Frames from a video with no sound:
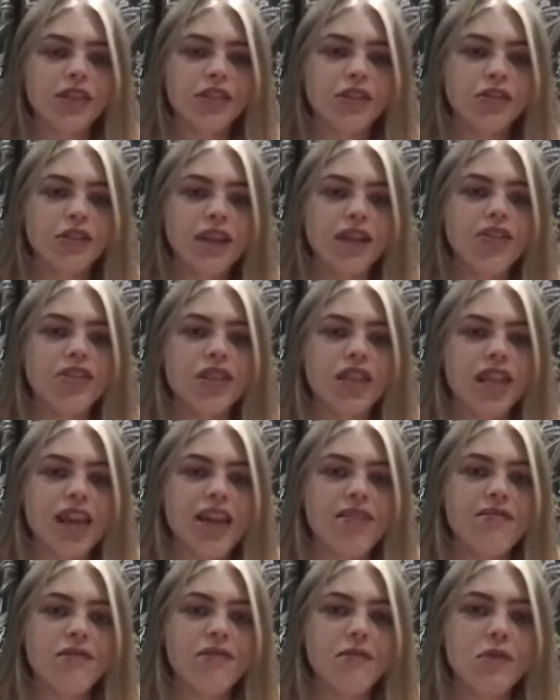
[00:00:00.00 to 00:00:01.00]
congratulate
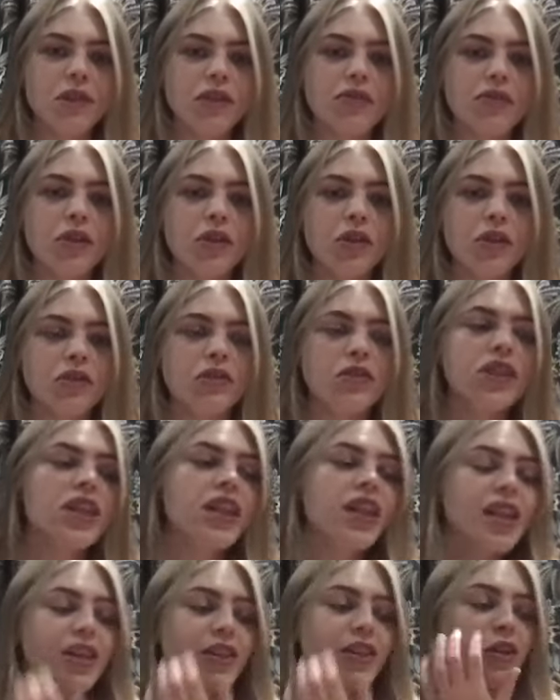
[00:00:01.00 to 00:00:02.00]
everyone involved.
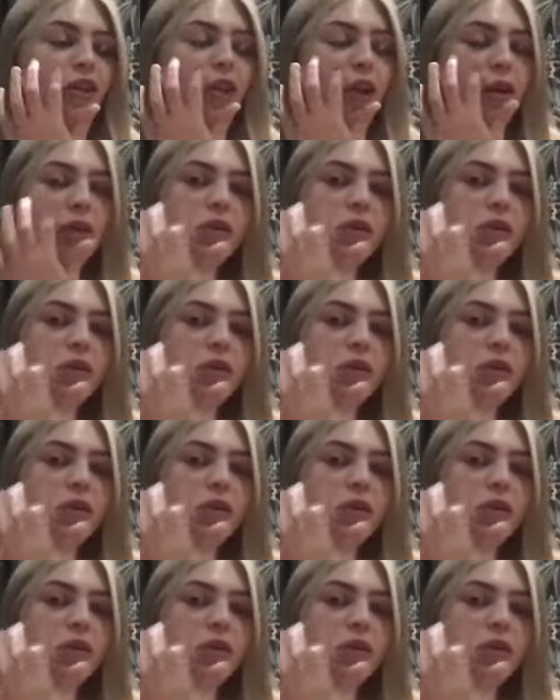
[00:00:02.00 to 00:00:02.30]
So I was like,